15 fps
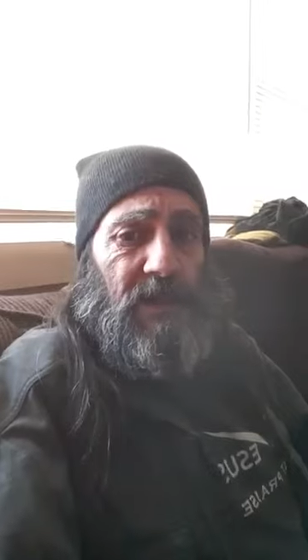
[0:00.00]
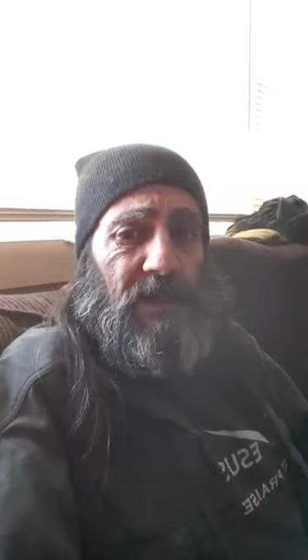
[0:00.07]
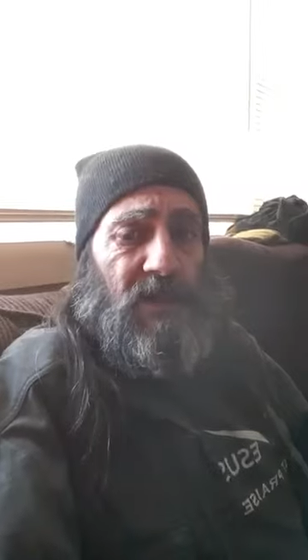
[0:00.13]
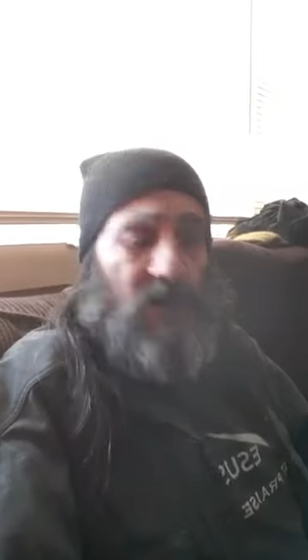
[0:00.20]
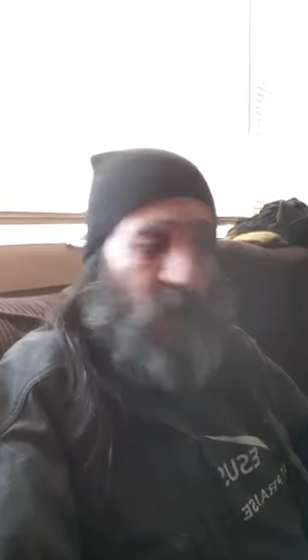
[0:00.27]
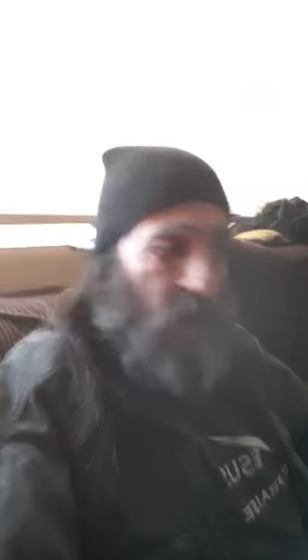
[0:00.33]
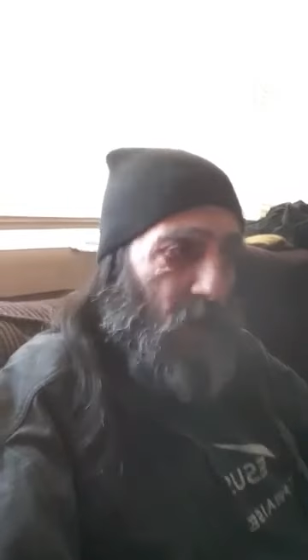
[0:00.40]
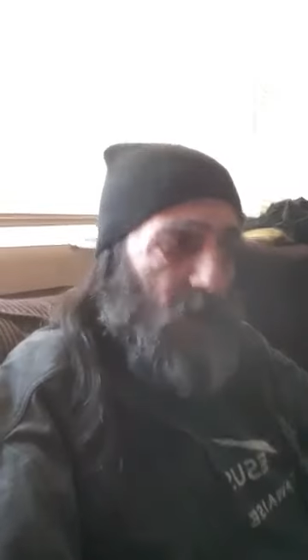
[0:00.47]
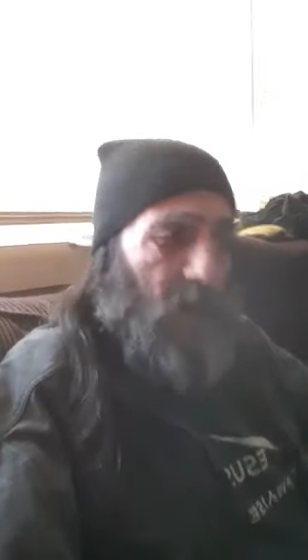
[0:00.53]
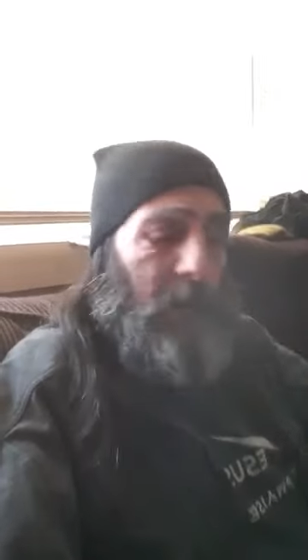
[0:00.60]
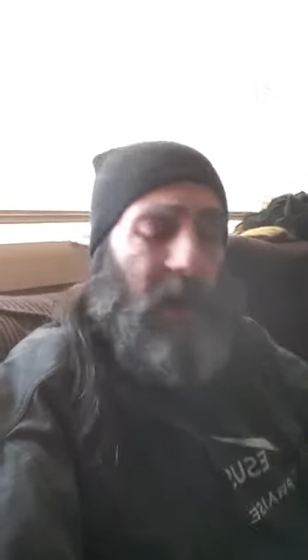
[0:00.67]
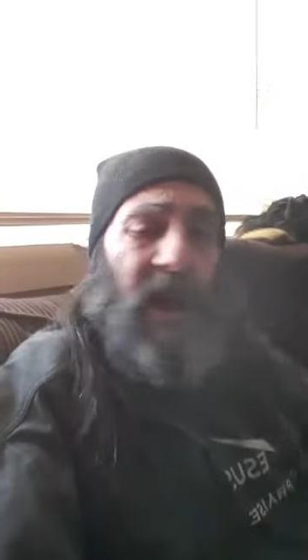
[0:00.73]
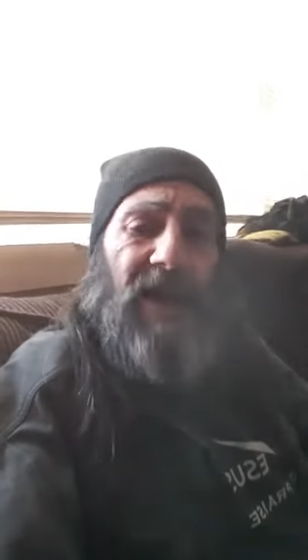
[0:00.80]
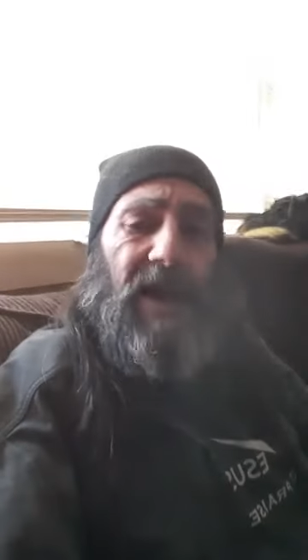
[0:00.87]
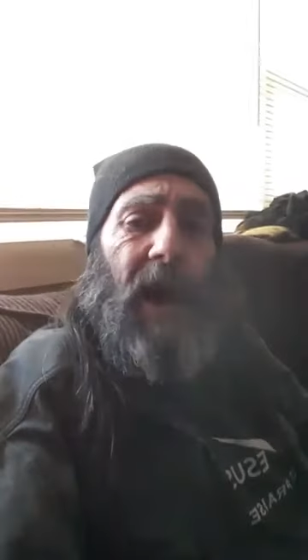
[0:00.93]
So look at
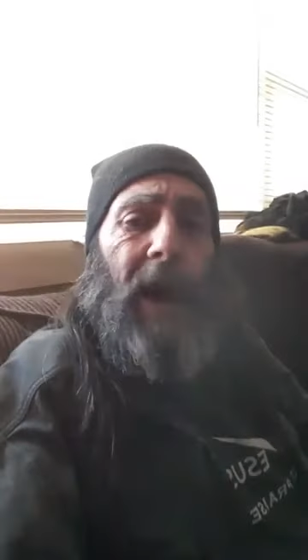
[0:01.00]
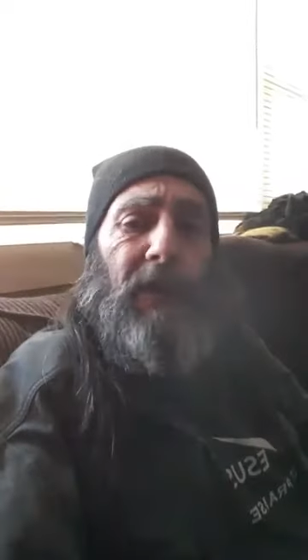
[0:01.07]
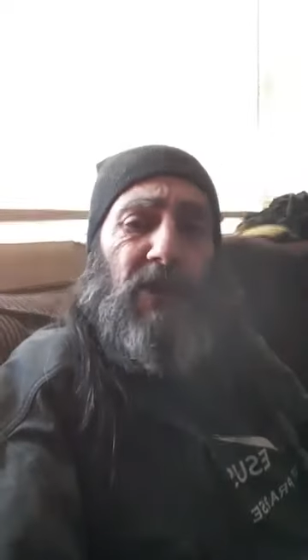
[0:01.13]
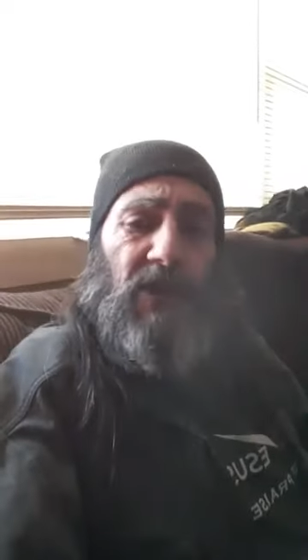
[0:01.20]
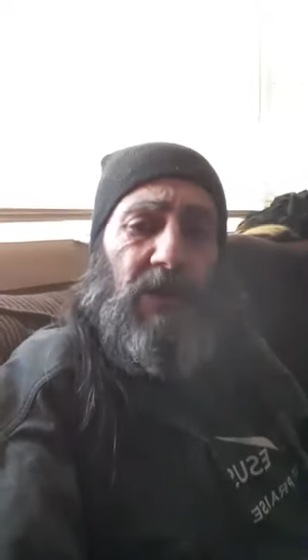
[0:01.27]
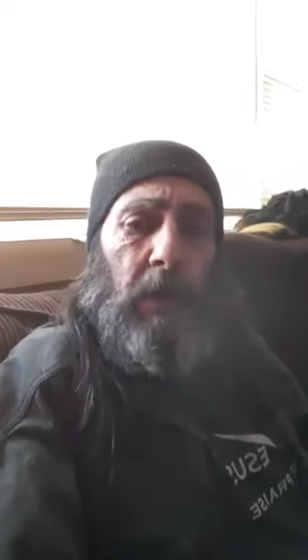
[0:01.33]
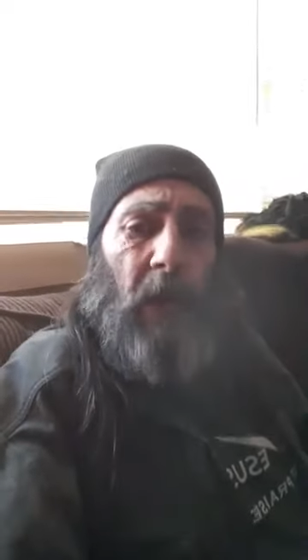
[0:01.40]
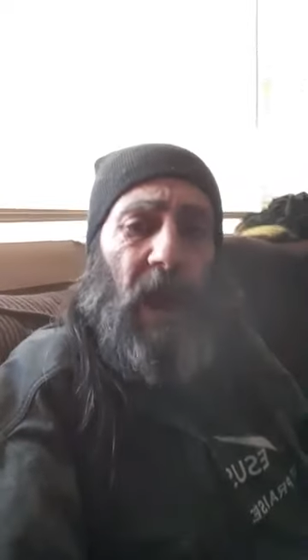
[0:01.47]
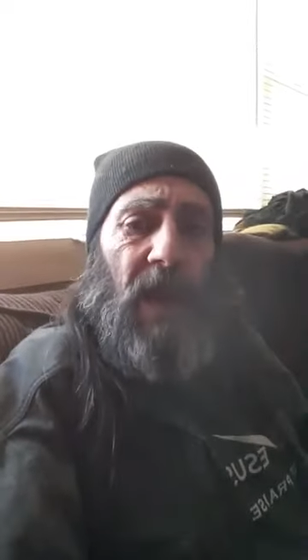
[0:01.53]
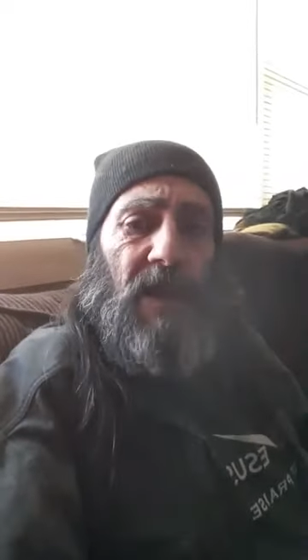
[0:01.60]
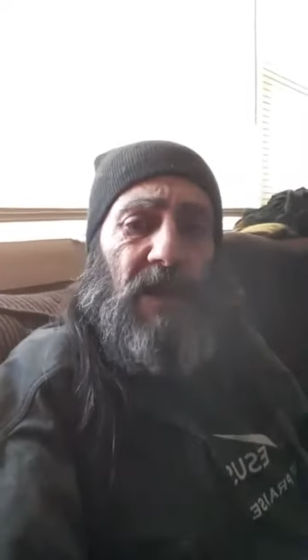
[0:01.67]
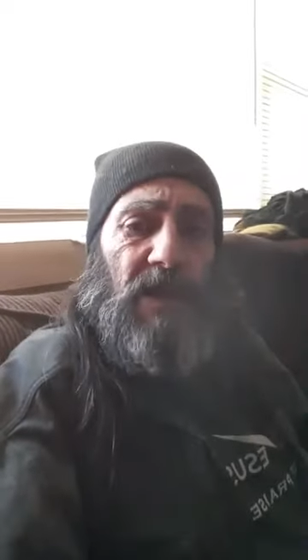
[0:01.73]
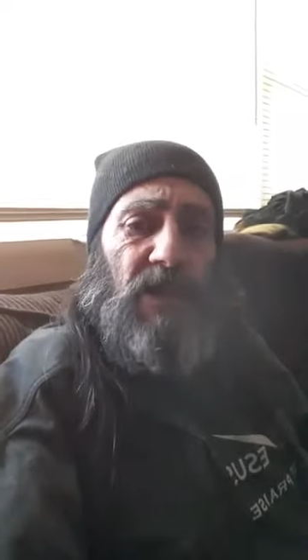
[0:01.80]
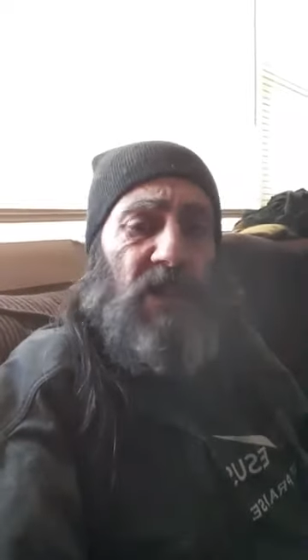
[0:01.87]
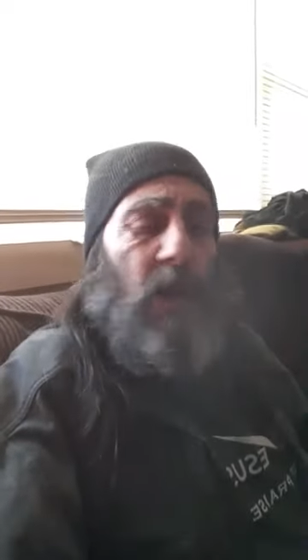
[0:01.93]
my adoptions
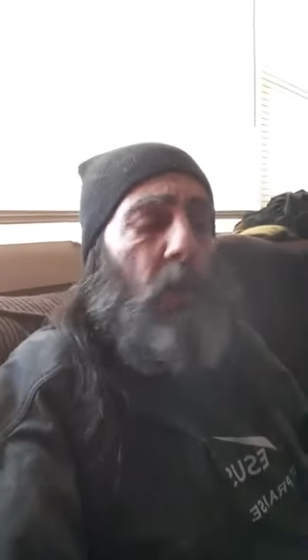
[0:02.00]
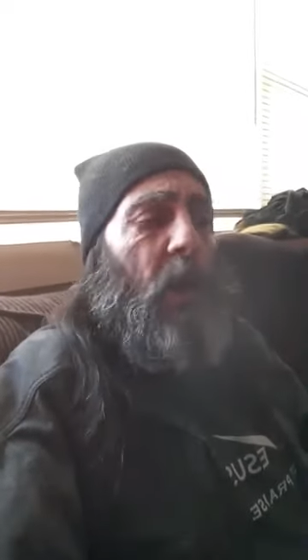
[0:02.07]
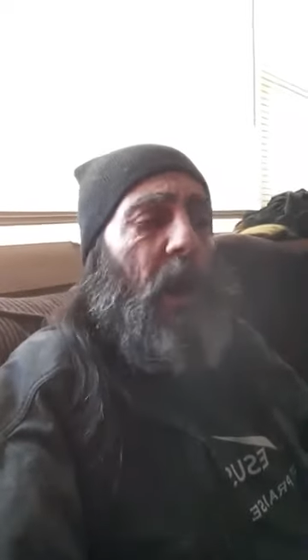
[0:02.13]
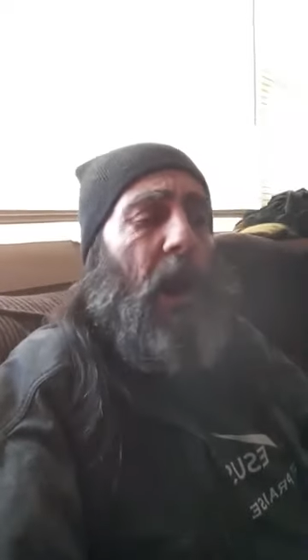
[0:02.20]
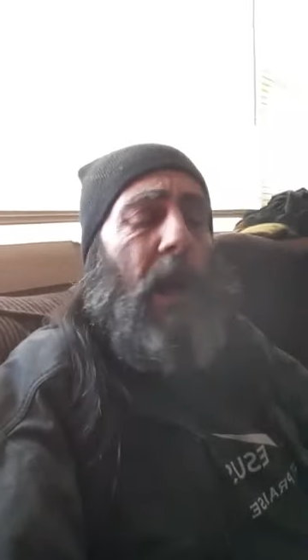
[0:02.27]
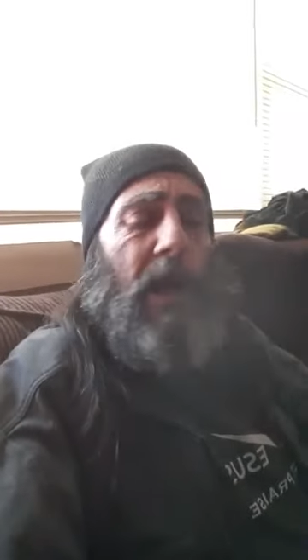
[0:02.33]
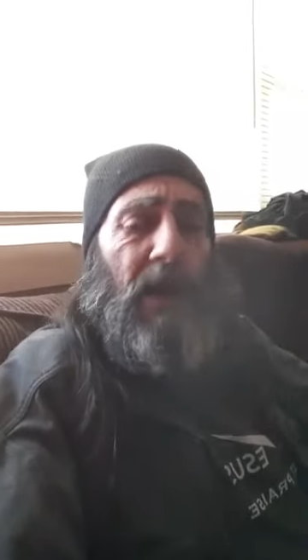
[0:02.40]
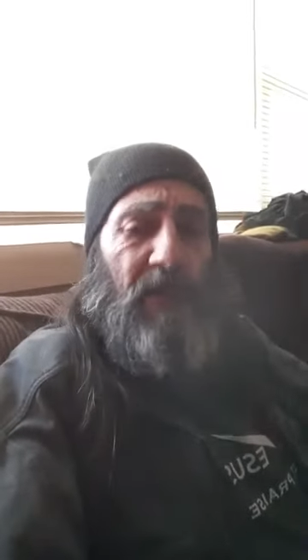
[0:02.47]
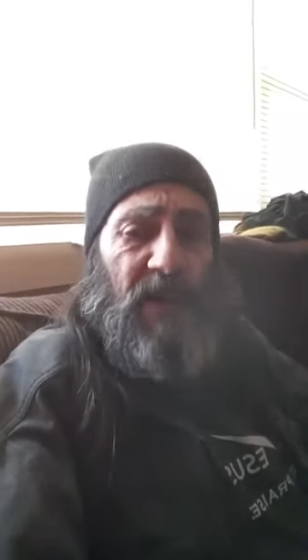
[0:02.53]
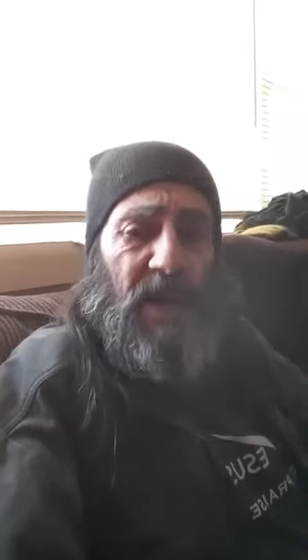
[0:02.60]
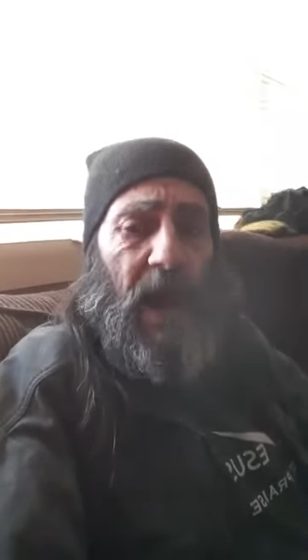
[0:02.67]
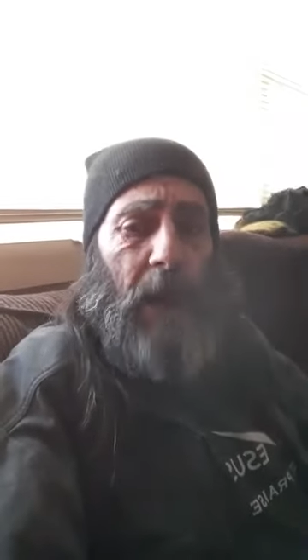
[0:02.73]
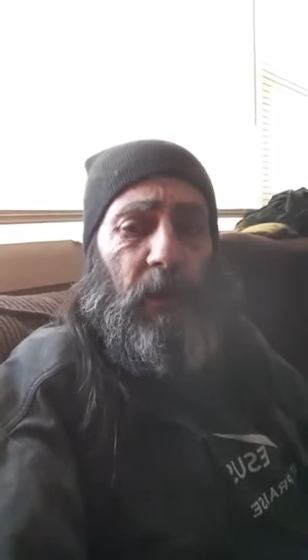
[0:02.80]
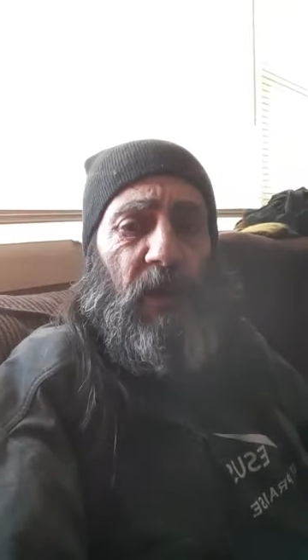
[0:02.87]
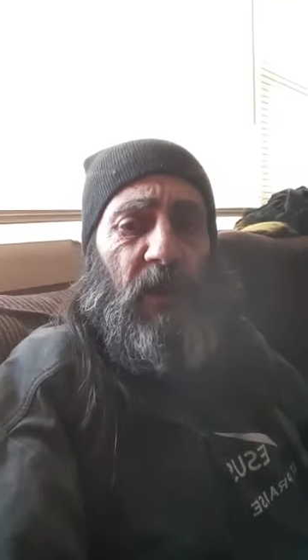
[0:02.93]
page and see what all I've
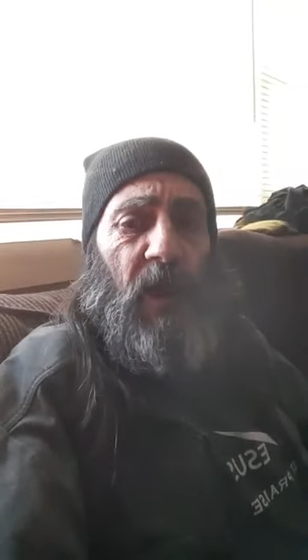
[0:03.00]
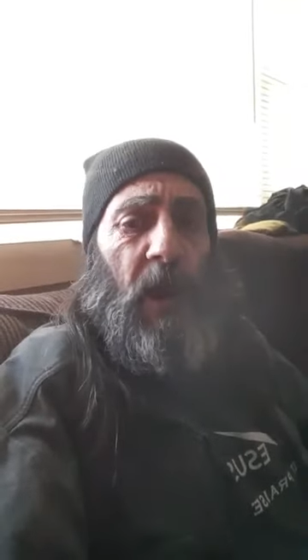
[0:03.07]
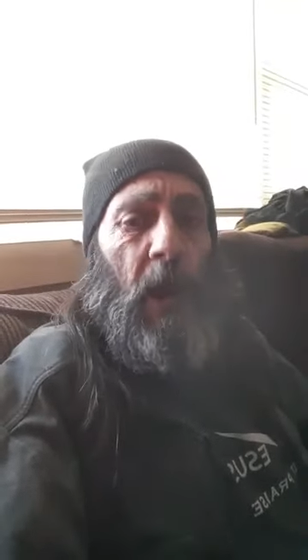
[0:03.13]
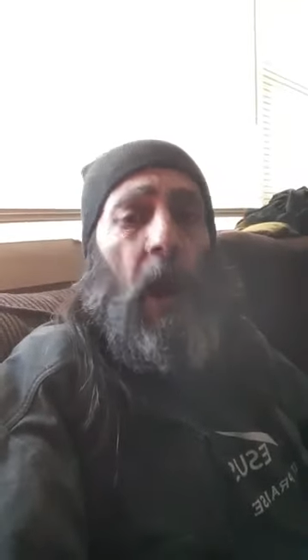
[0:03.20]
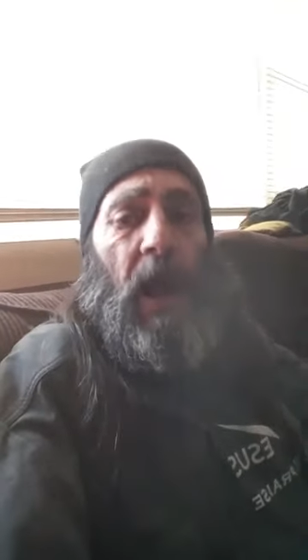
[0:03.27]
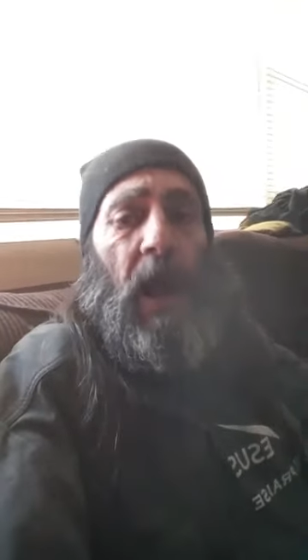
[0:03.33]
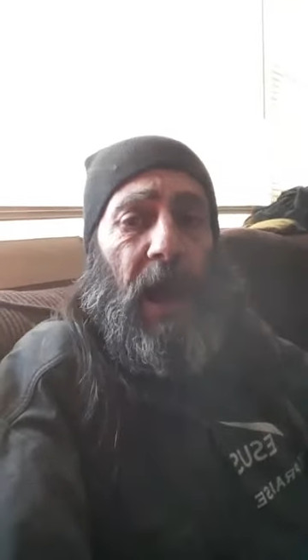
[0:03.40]
adopted there.